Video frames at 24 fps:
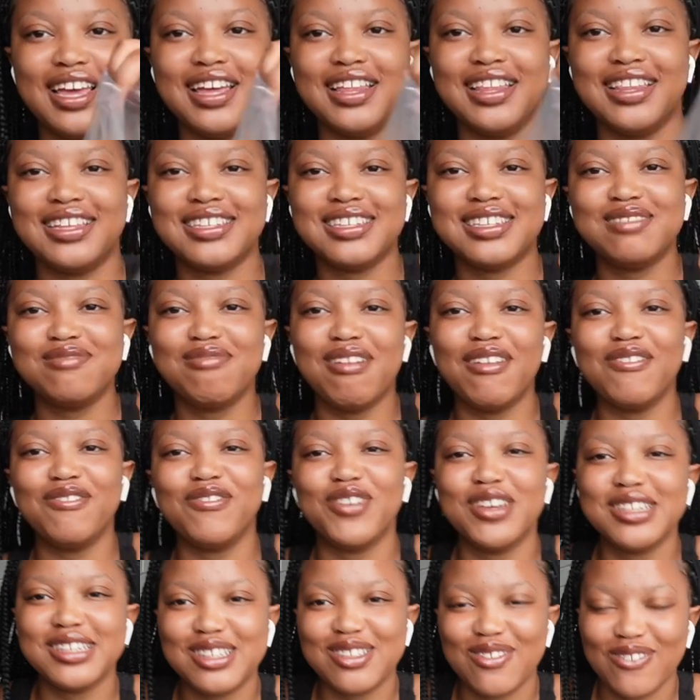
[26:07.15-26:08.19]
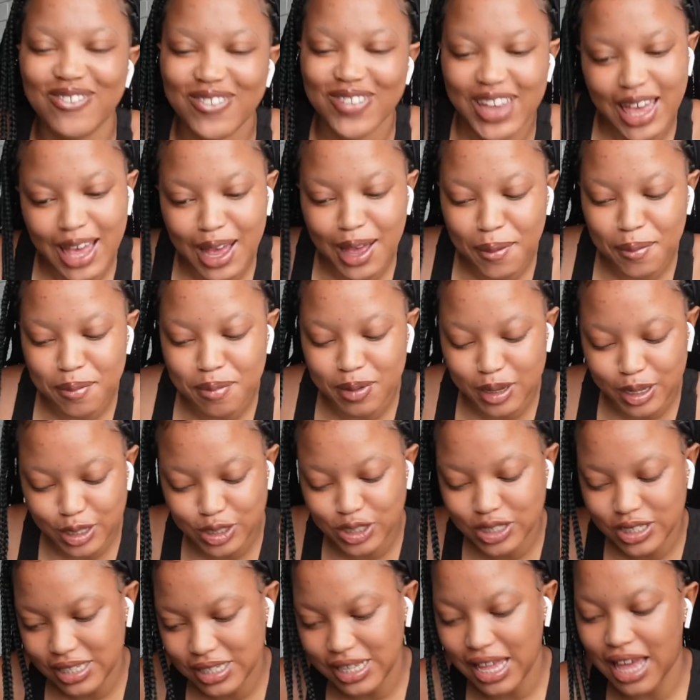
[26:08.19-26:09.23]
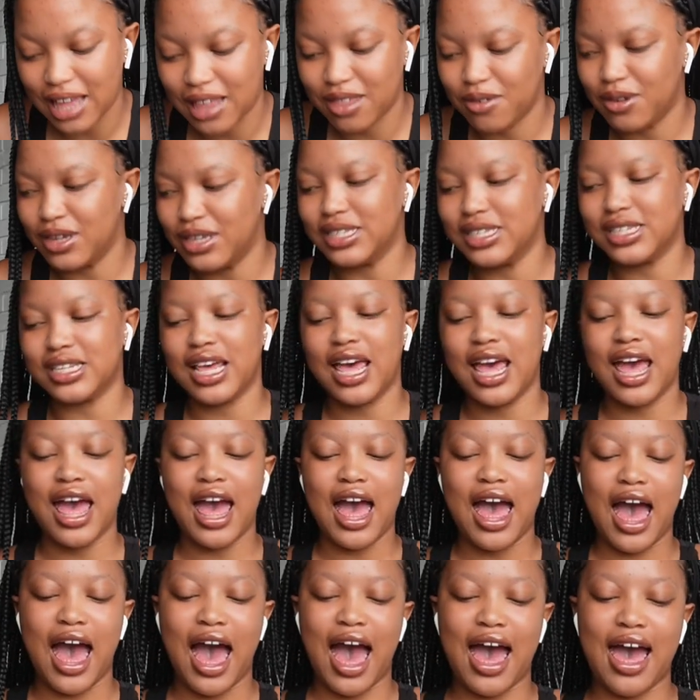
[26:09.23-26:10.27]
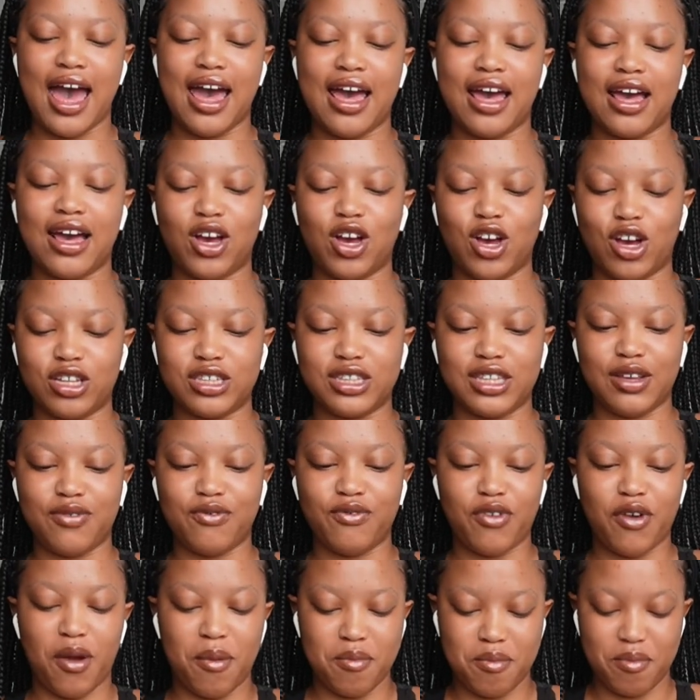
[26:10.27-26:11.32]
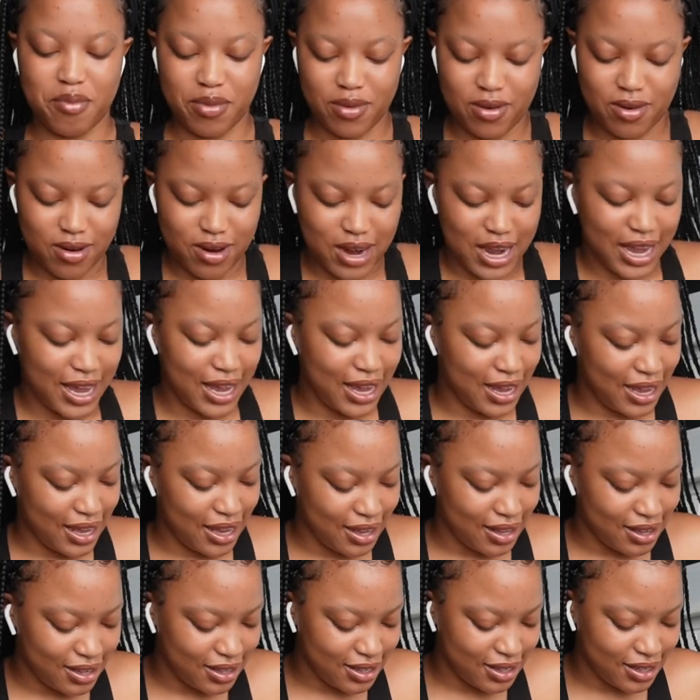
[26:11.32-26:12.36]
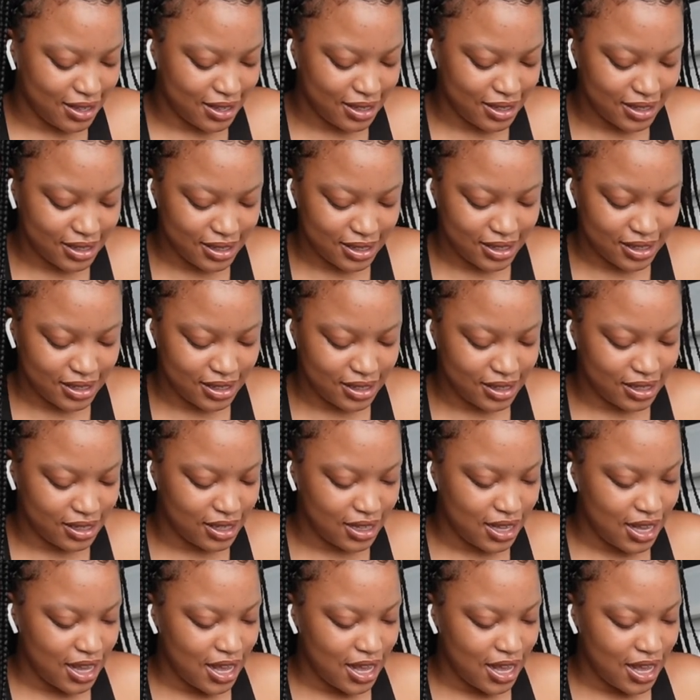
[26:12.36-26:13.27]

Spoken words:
This is my first wig purchase. The other ones, I got them from brands.